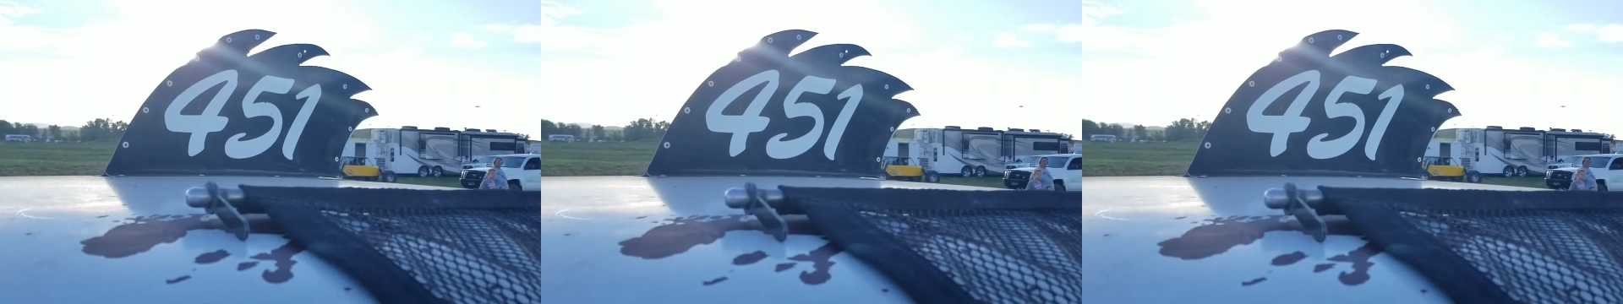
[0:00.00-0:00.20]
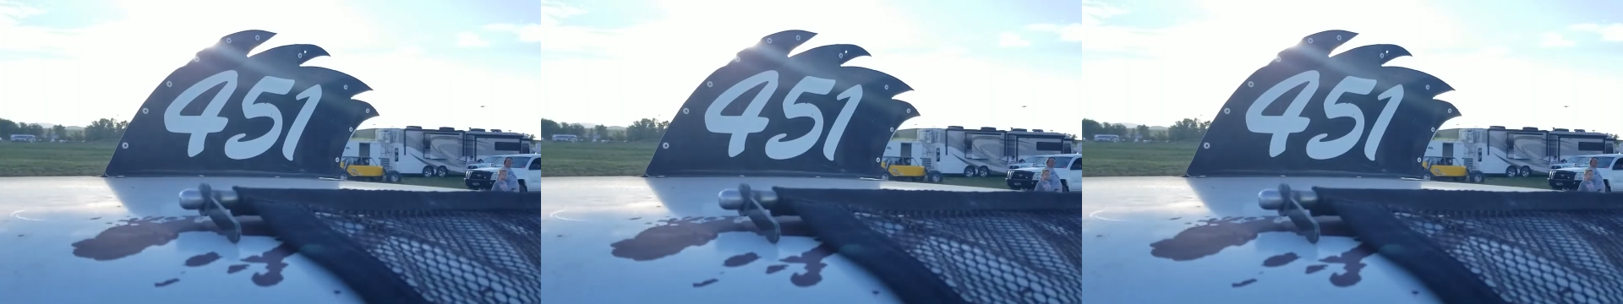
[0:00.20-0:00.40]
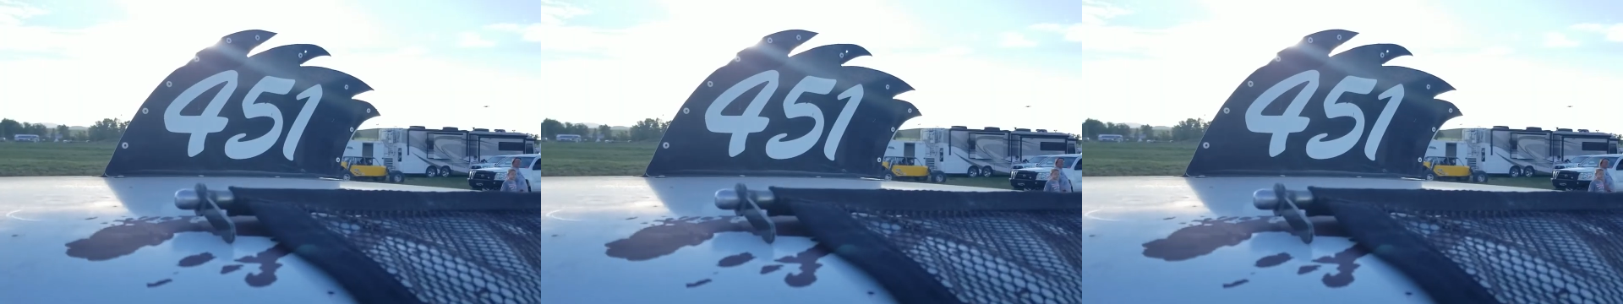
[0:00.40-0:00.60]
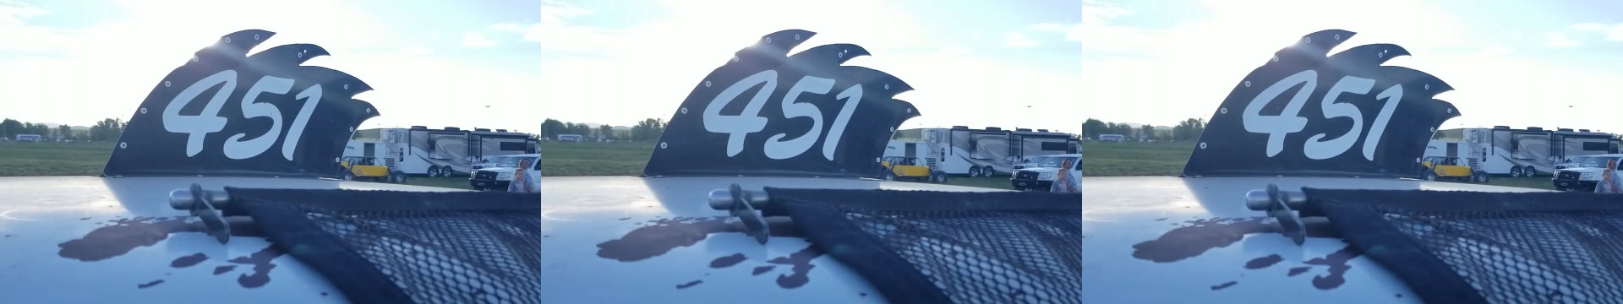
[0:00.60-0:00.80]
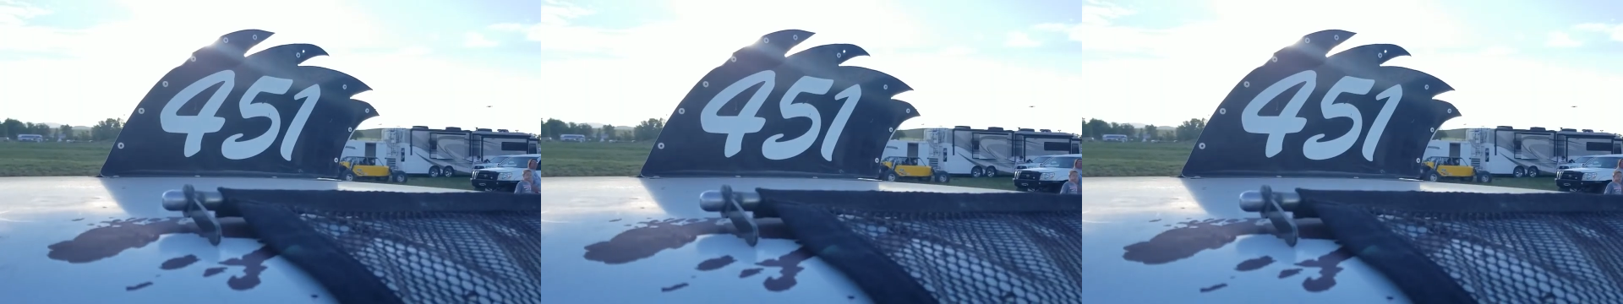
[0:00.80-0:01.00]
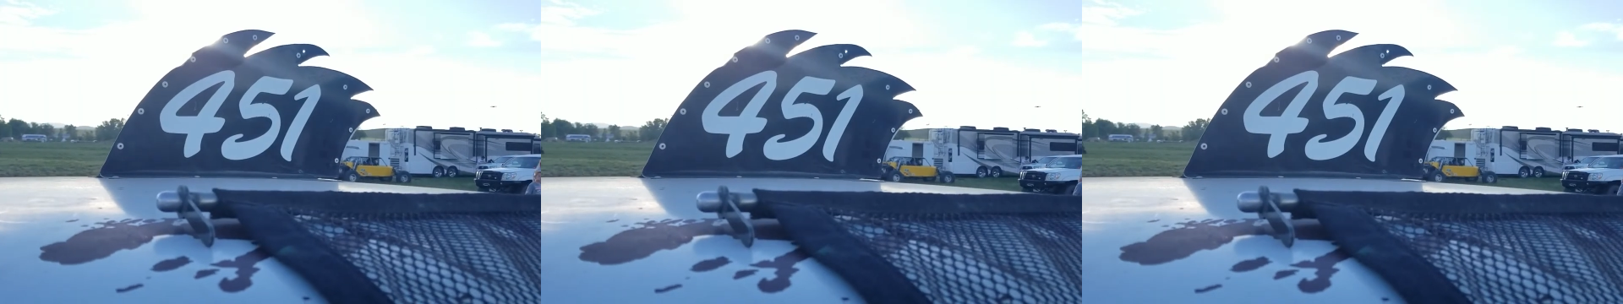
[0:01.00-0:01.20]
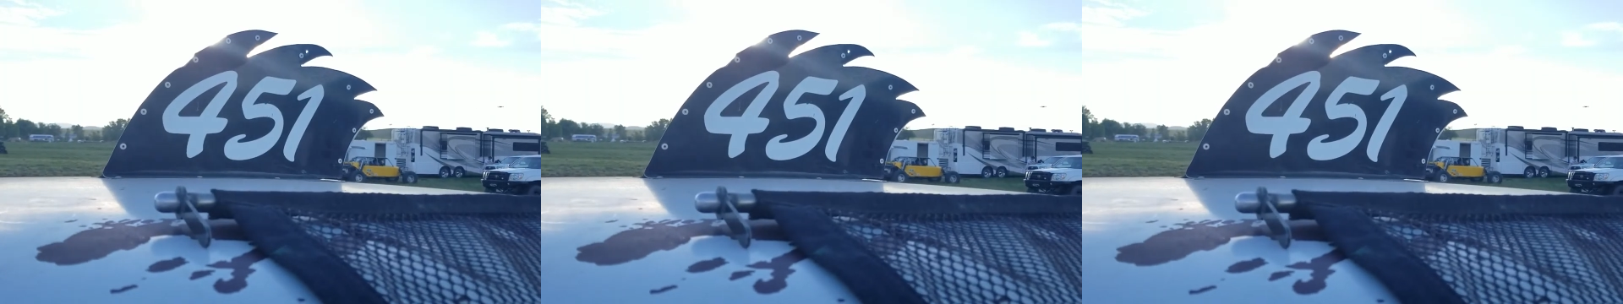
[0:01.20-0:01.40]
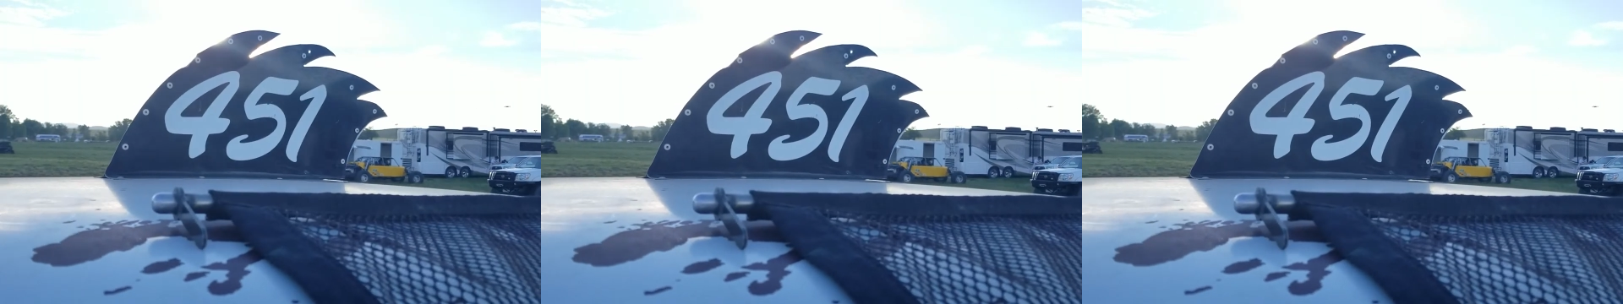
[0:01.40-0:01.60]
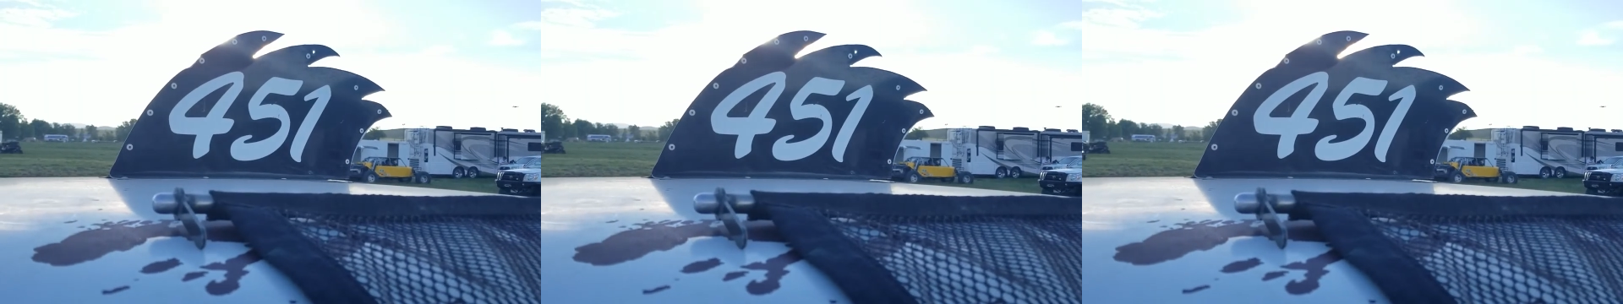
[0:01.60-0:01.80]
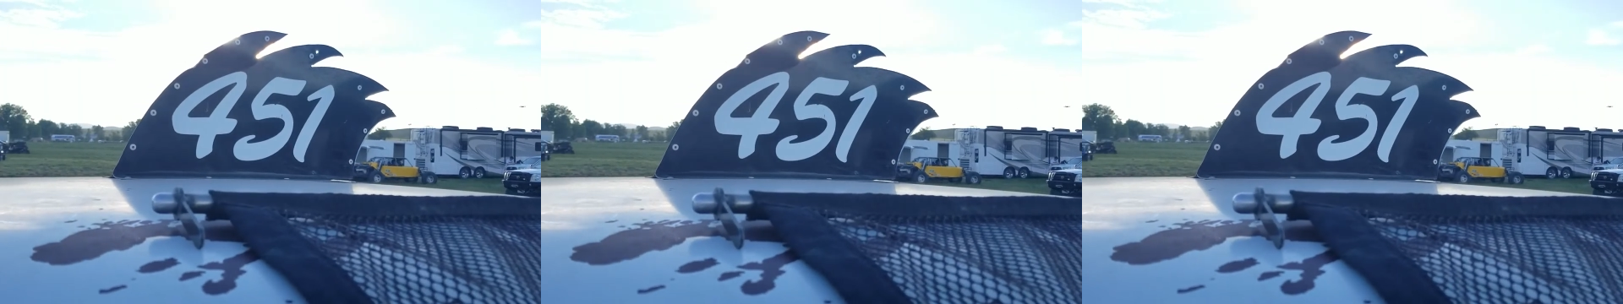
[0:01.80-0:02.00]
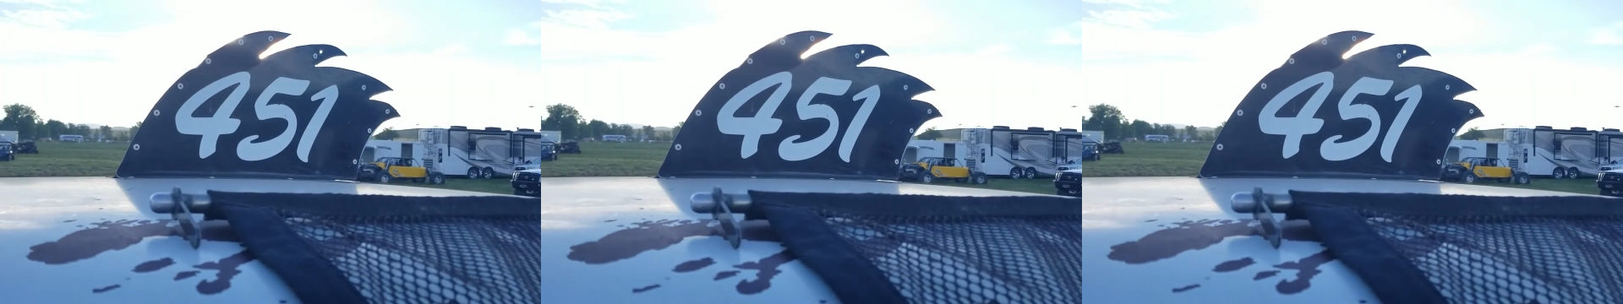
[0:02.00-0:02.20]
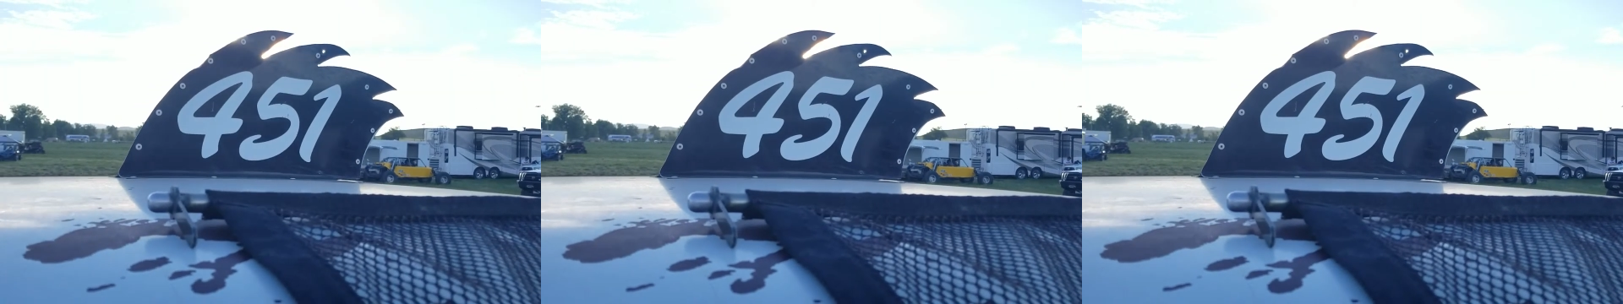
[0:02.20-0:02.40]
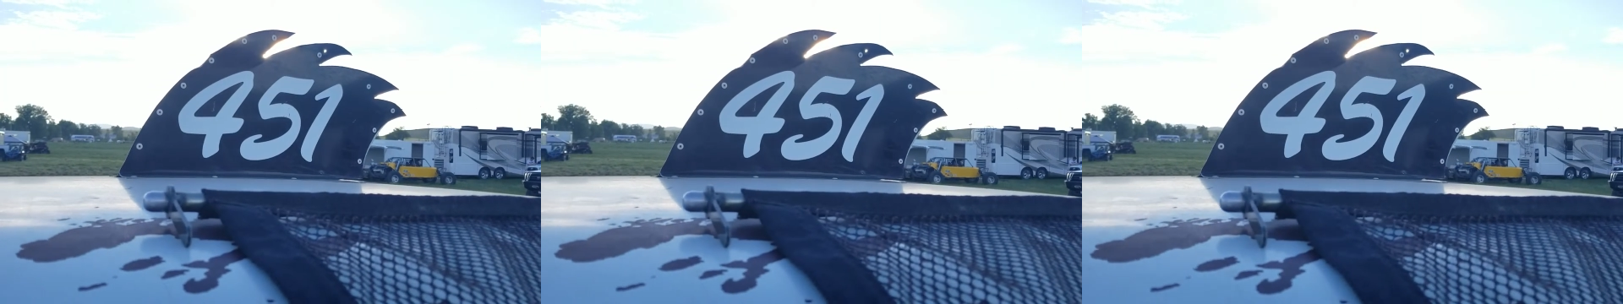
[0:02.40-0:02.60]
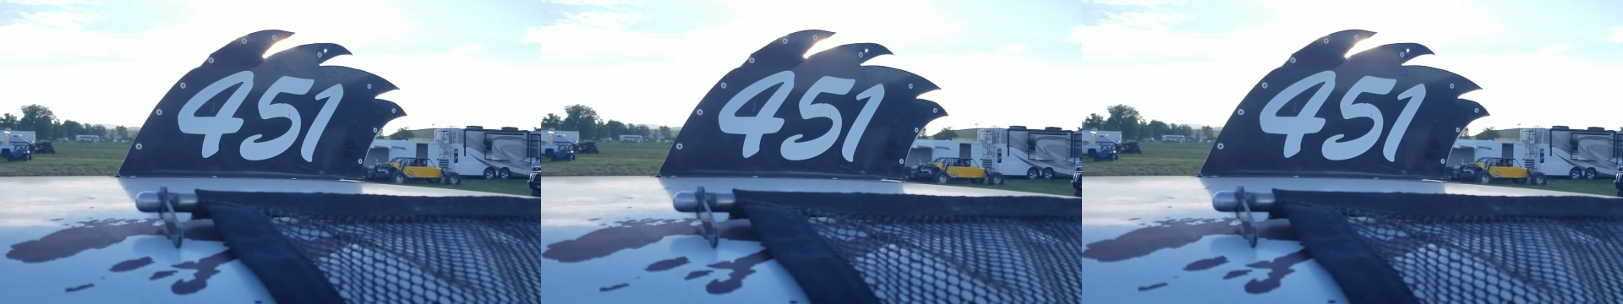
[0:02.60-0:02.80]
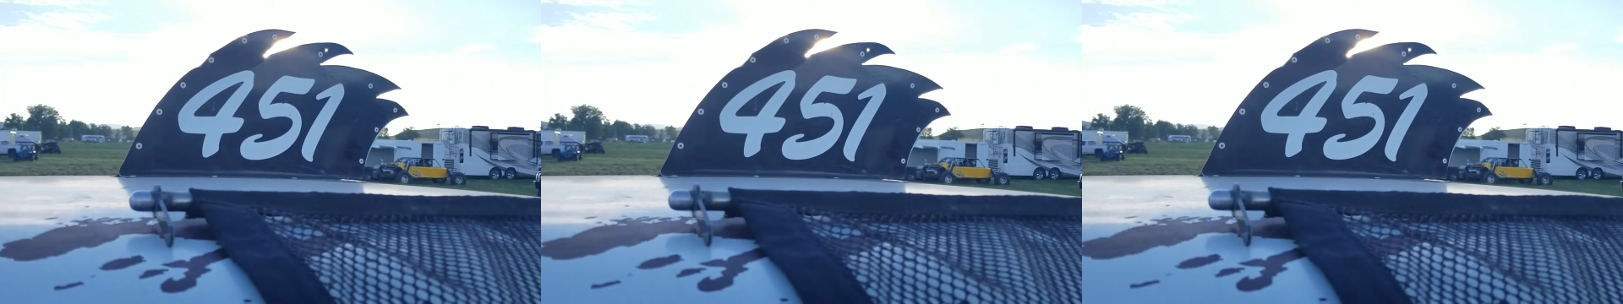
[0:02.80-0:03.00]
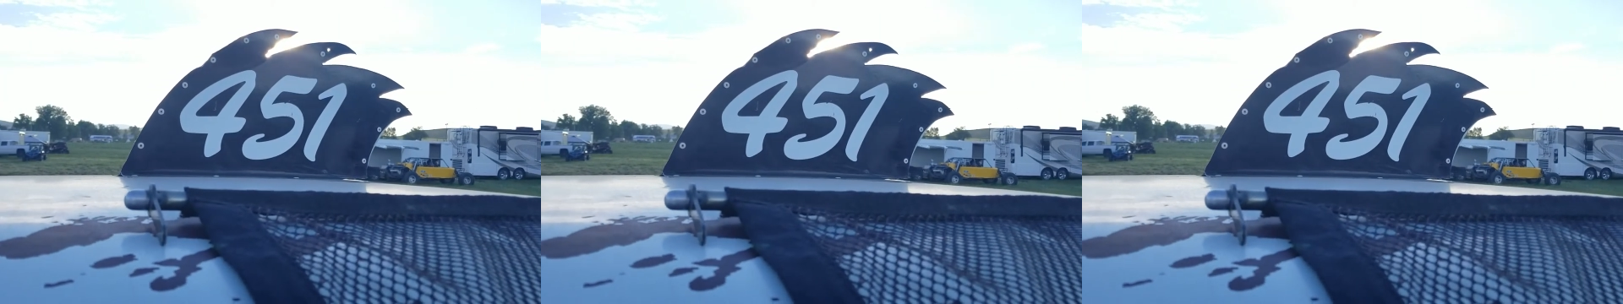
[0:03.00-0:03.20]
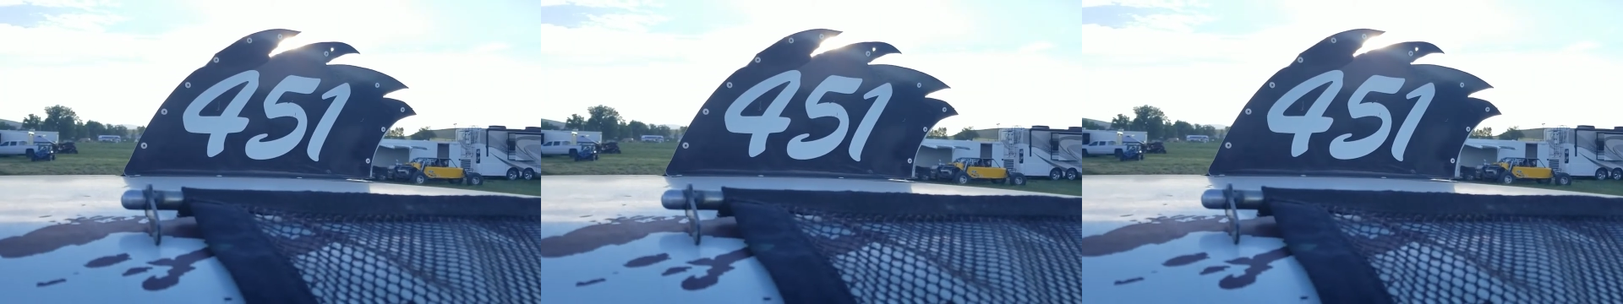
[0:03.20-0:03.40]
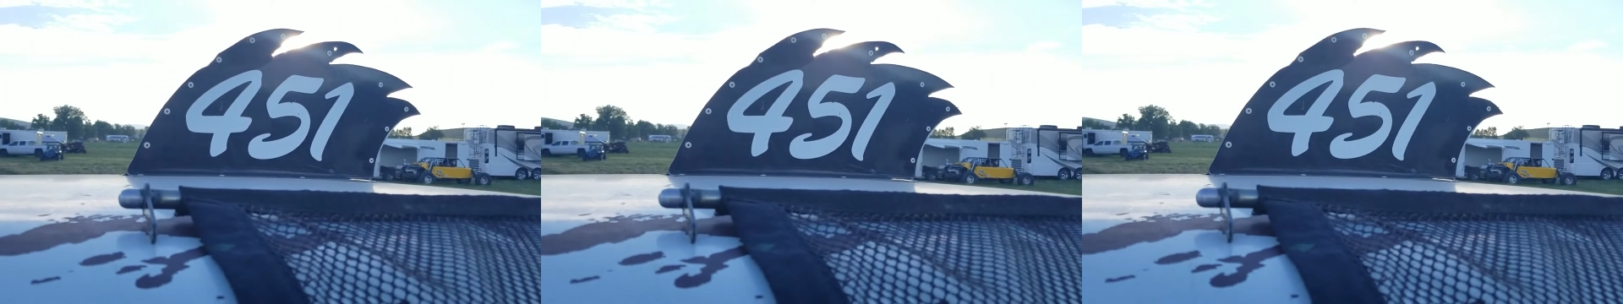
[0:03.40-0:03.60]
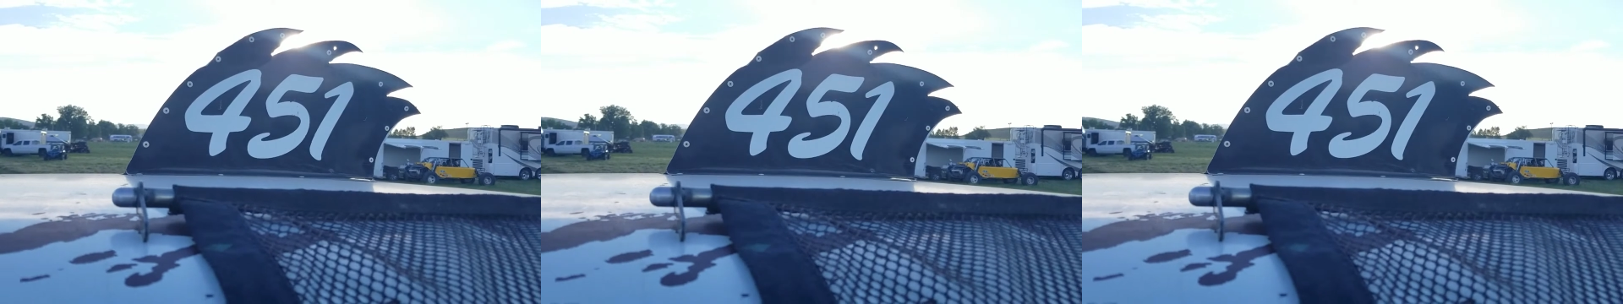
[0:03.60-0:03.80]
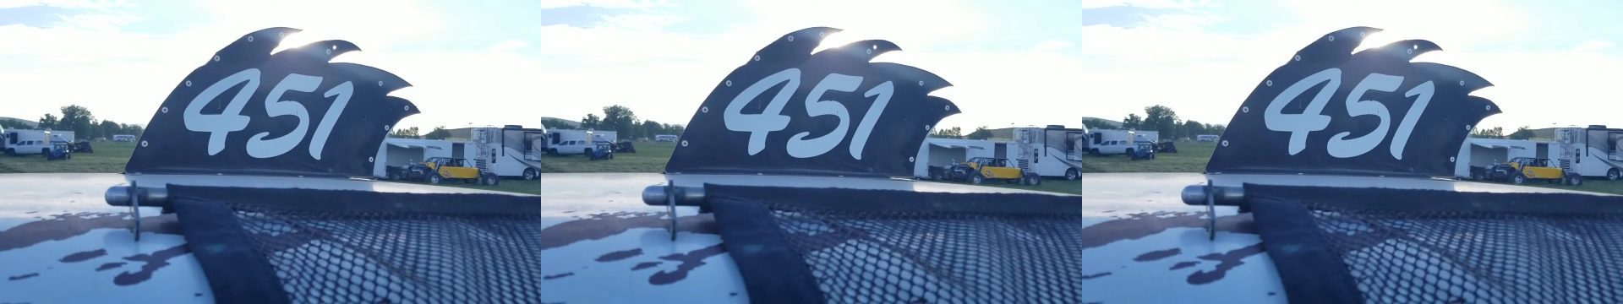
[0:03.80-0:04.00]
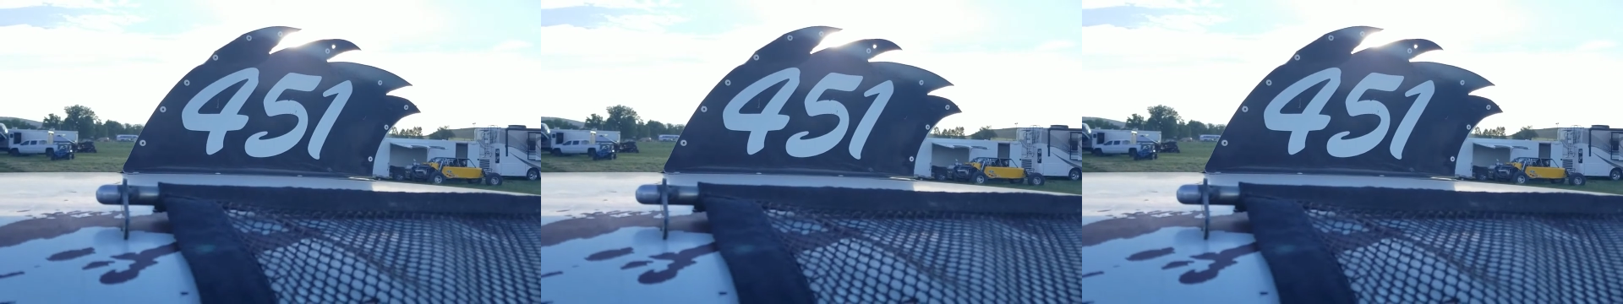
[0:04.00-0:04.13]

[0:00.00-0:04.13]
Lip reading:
Nobody's mouth can be seen.